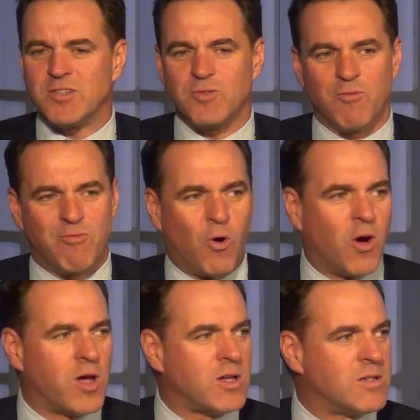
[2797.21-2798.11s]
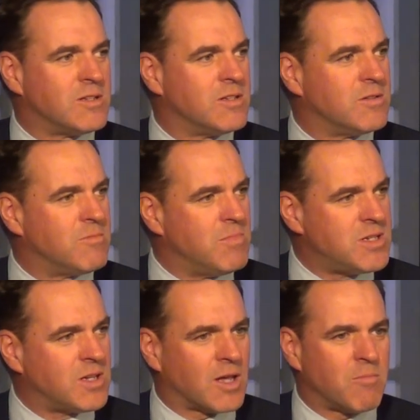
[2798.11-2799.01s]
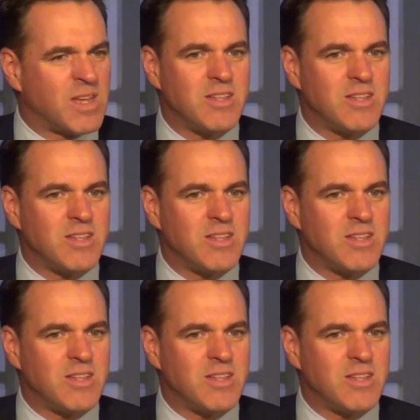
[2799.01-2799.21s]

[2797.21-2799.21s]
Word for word: to avoid meeting him.